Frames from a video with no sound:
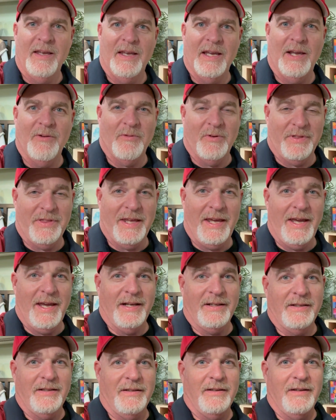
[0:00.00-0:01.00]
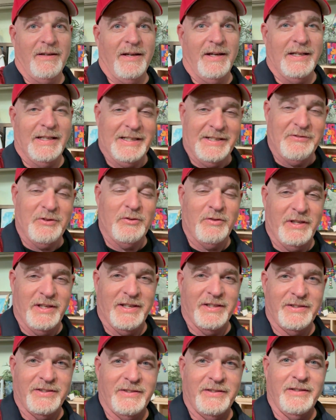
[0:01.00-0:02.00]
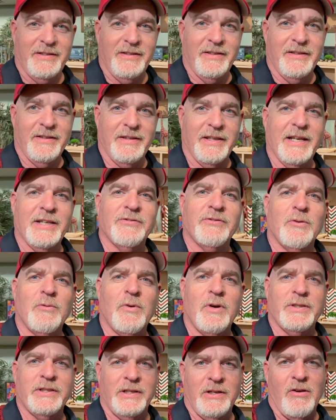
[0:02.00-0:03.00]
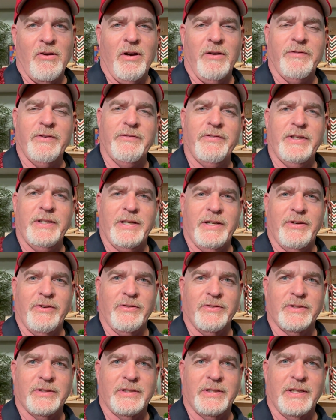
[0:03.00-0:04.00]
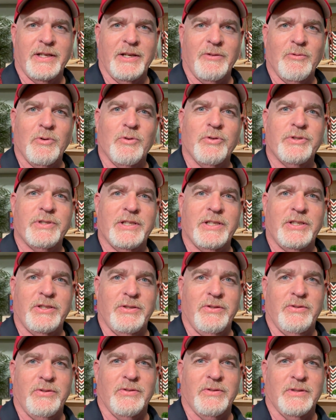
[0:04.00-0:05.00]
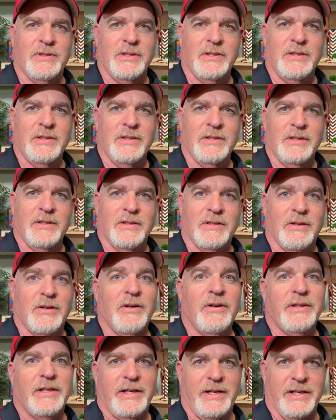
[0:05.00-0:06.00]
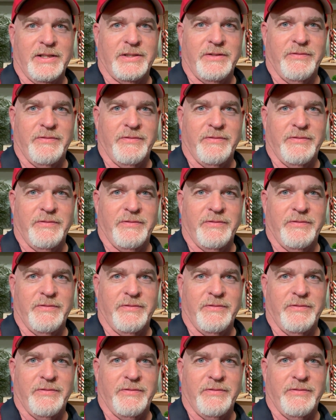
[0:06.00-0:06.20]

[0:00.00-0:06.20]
And with that, I leave you this. Thanks for watching all of our videos, and we'll see you on the next